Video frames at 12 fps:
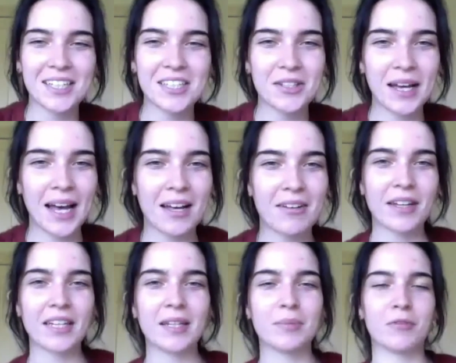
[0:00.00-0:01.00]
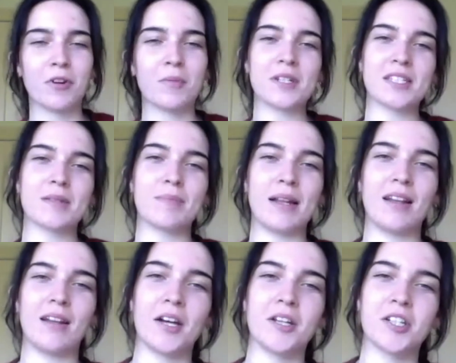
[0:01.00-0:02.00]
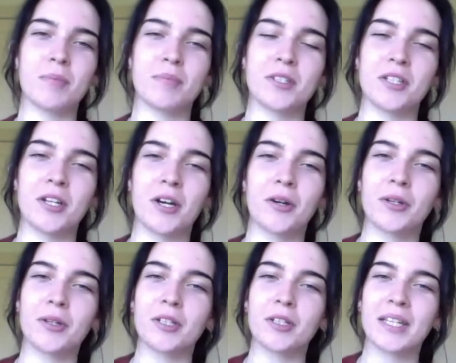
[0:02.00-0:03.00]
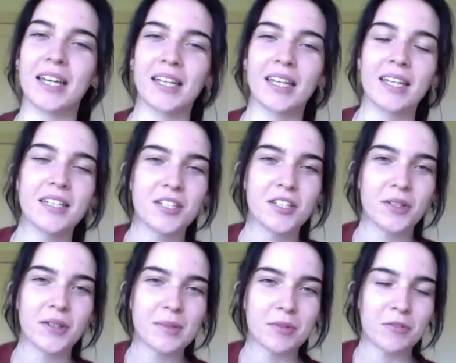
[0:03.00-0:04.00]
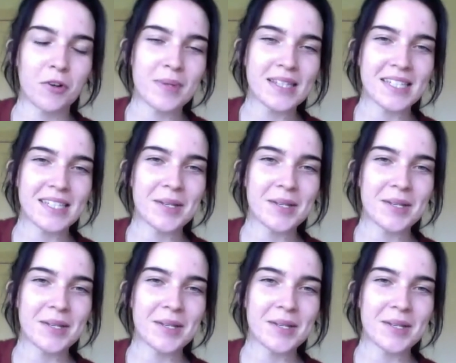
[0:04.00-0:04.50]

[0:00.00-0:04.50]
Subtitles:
do you have any performers lined up? Do you know who you'll be getting in to do these performances?